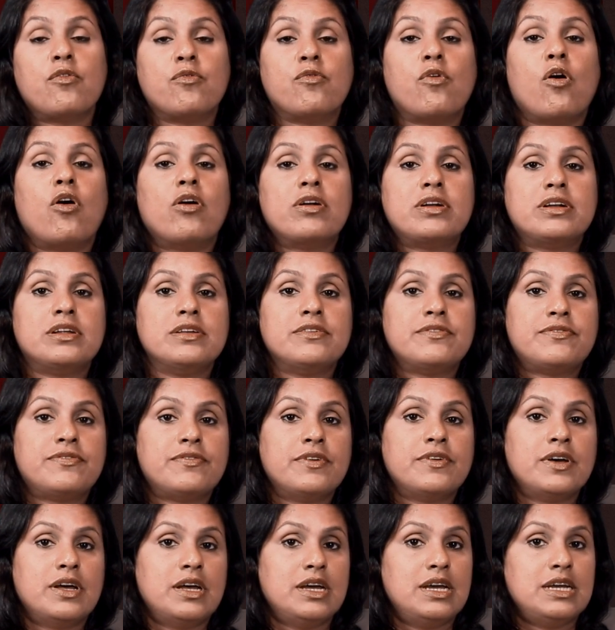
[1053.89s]
What
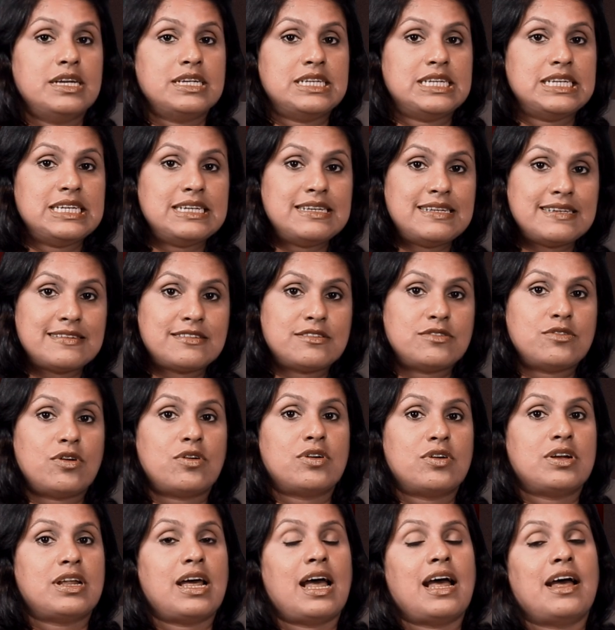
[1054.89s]
if she does
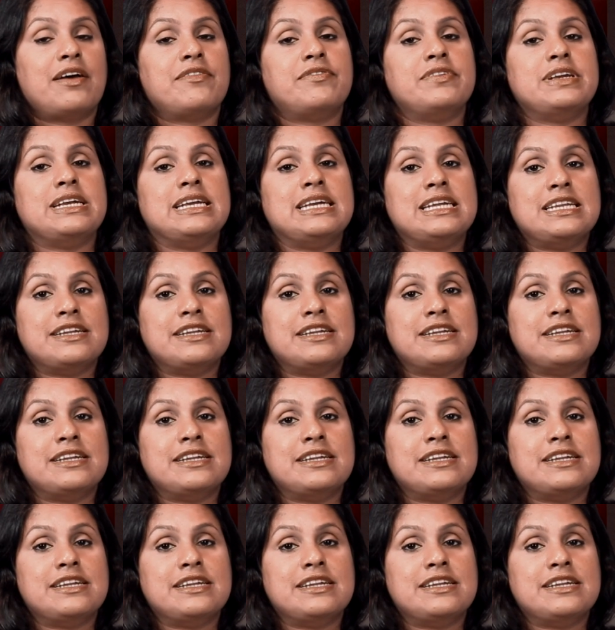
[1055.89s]
not have